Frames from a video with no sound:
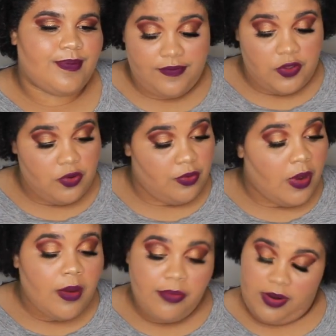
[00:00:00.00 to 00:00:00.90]
few
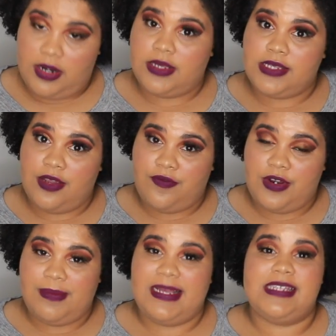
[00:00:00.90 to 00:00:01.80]
products here in
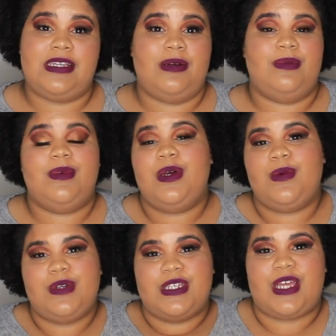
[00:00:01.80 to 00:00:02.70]
front of me, so
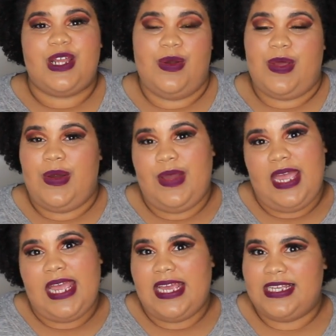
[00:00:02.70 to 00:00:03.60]
we're just gonna go
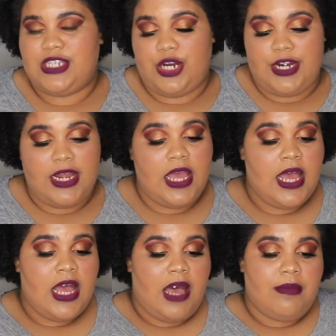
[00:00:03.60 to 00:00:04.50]
ahead and get started.
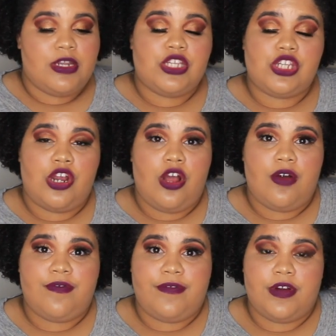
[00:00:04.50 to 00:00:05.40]
I'm gonna start
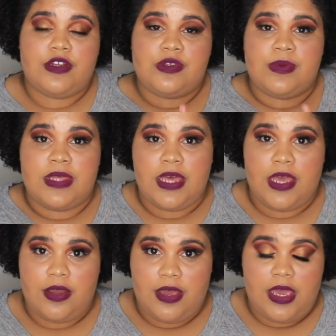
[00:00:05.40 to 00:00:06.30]
off first with
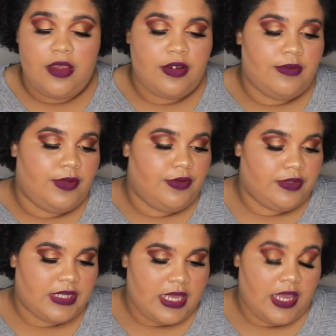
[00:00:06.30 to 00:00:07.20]
hair care, then we'll do
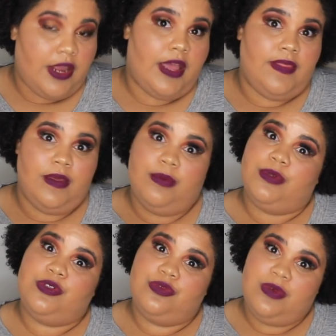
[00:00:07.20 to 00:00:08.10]
skin care, and then
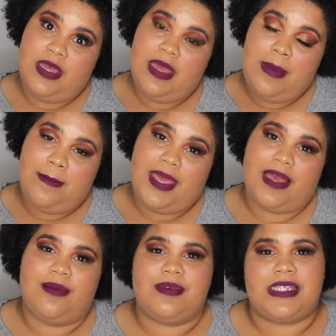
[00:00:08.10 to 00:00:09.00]
we'll do
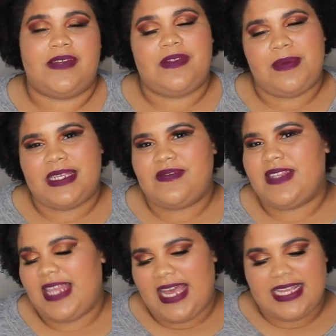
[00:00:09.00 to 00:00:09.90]
makeup. We'll save the best
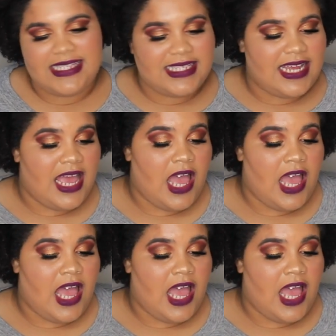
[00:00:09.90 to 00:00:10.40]
for last.